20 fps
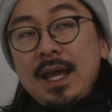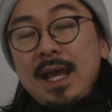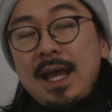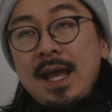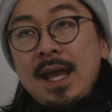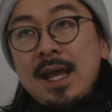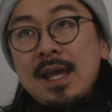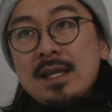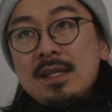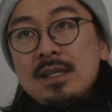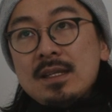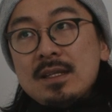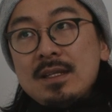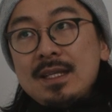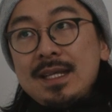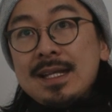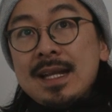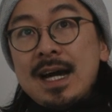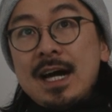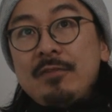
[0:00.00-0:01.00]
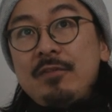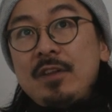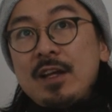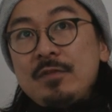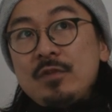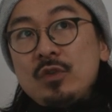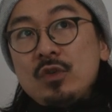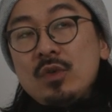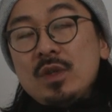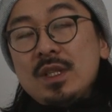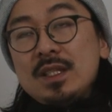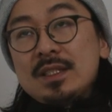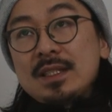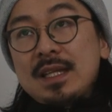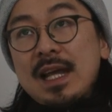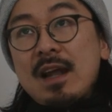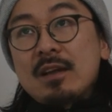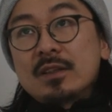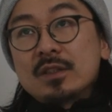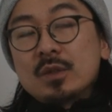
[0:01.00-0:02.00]
And in Half-Life 2, there's a
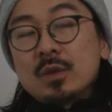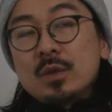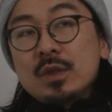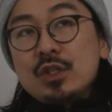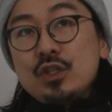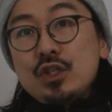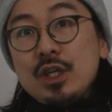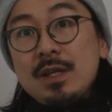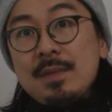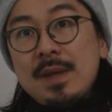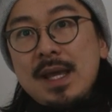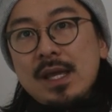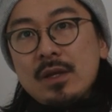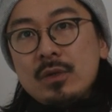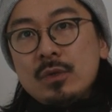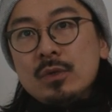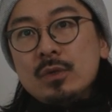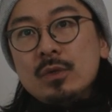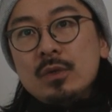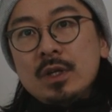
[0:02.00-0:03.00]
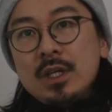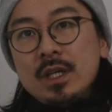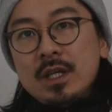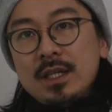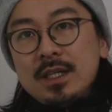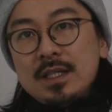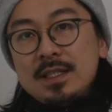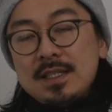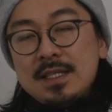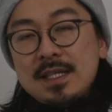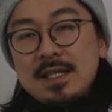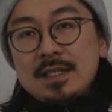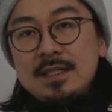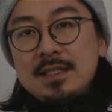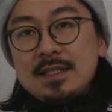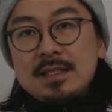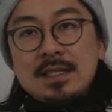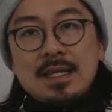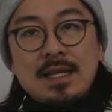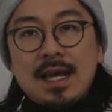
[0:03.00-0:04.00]
character called the G-Man who is
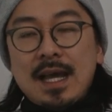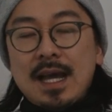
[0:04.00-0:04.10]
this